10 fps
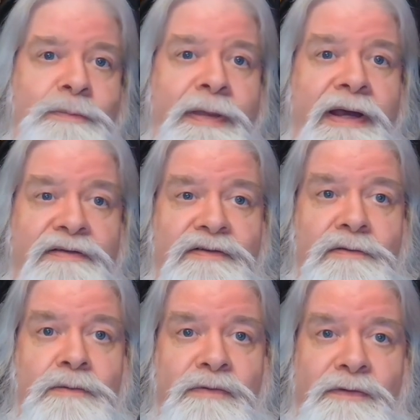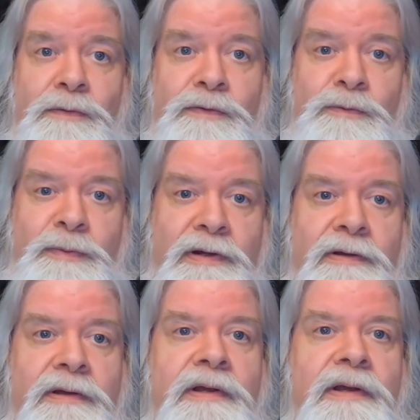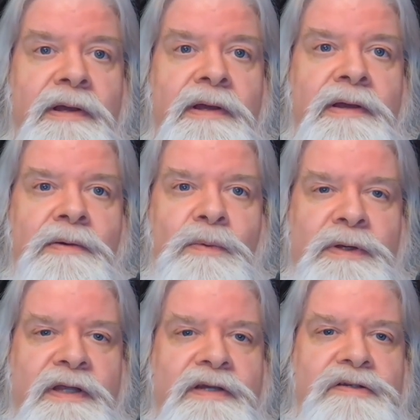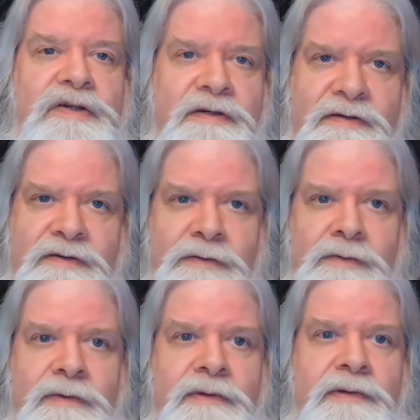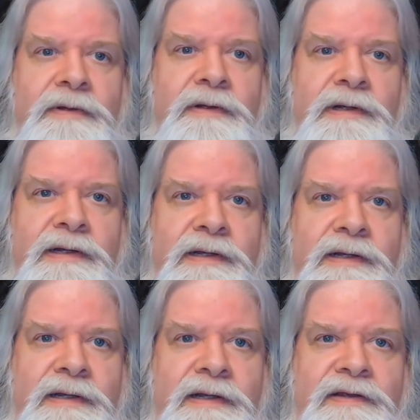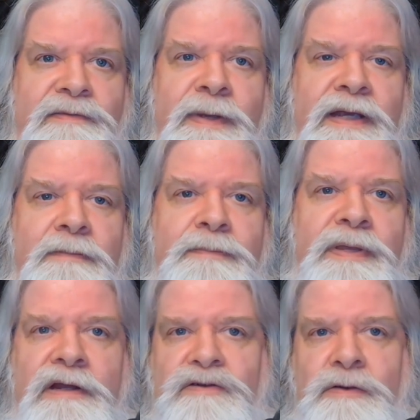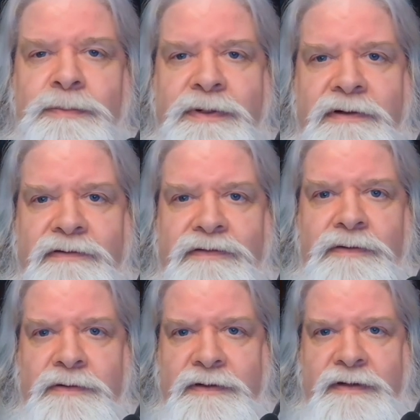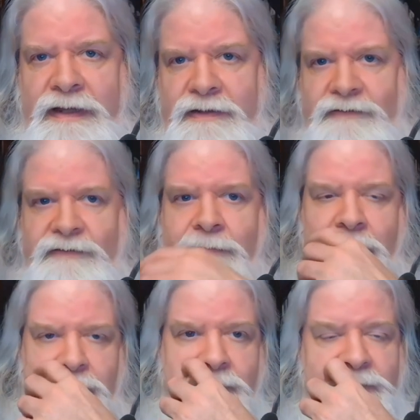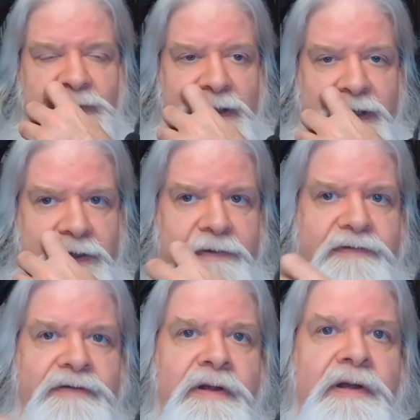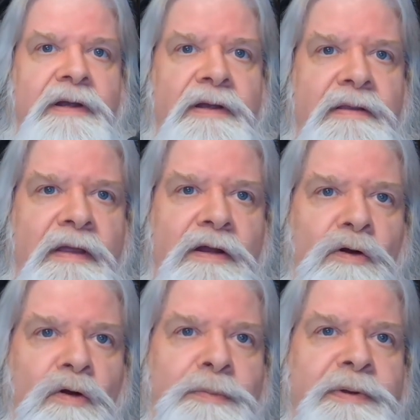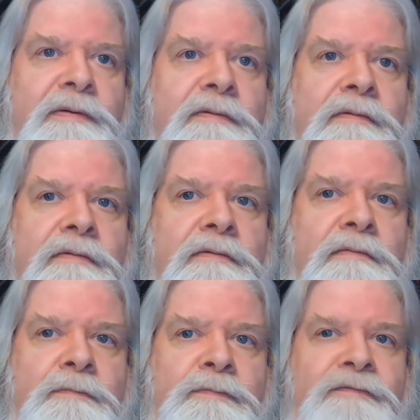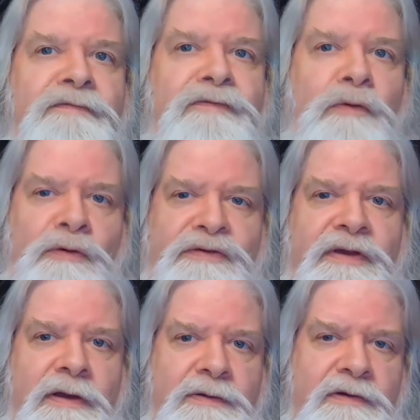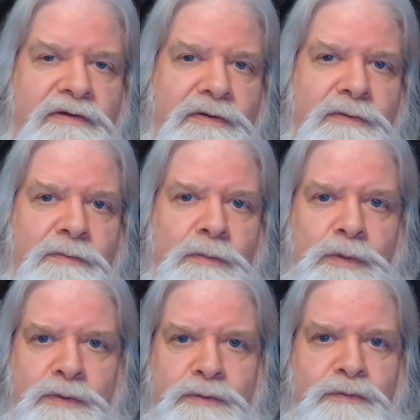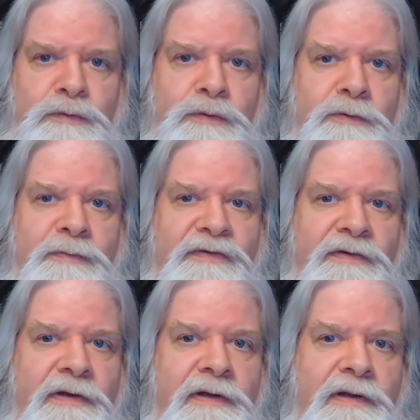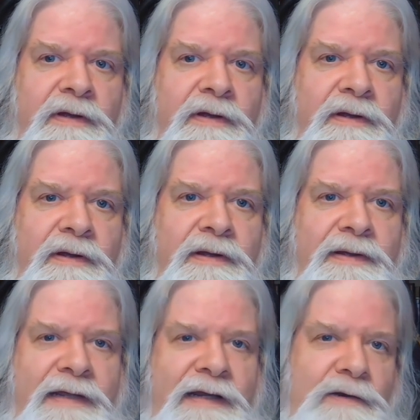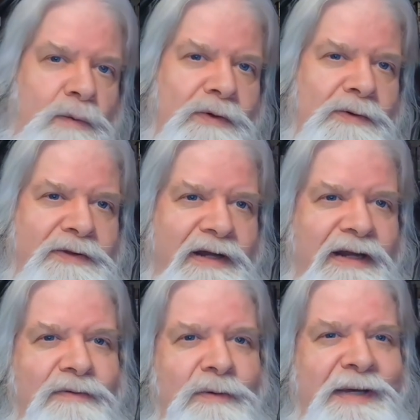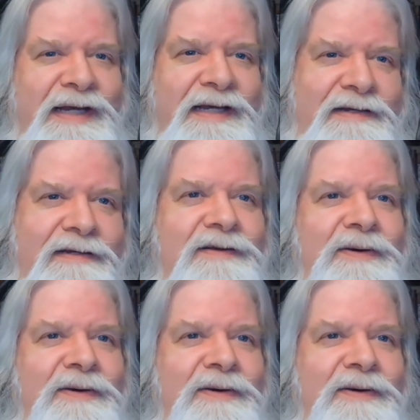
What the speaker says: passed through Scornubel. What they didn't do is make a big trumpeting song and dance about it because they'd all been forced down into mortal forms in a world they never made.